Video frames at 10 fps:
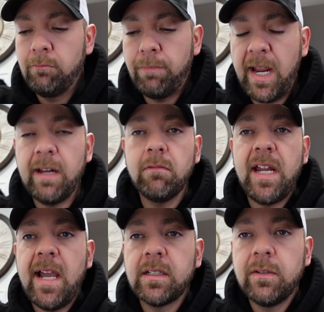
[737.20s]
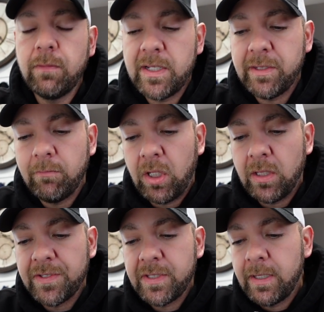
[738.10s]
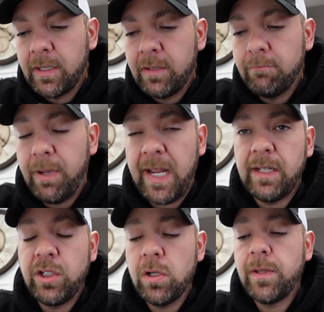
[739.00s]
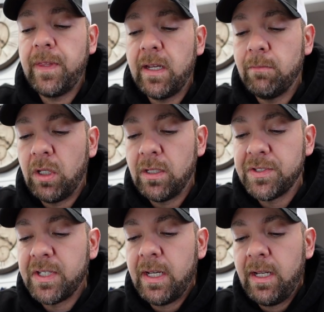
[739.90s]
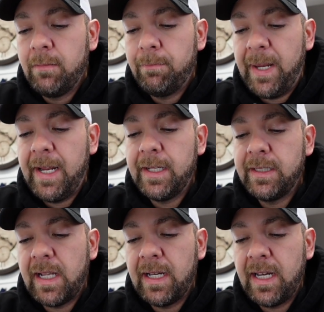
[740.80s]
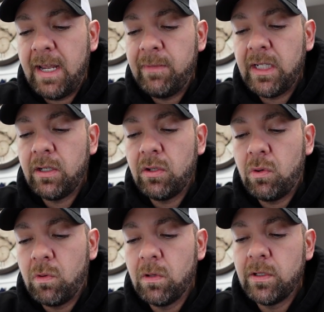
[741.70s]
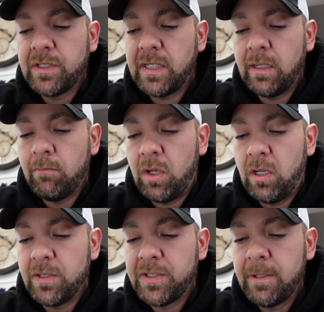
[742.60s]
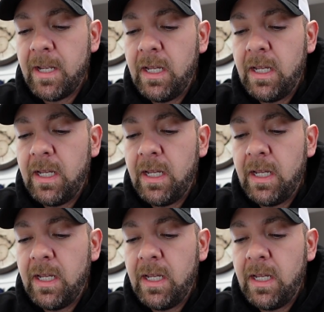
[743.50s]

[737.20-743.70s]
Ban reactive resin balls, ban urethane balls, ban dynamic Cores and balls.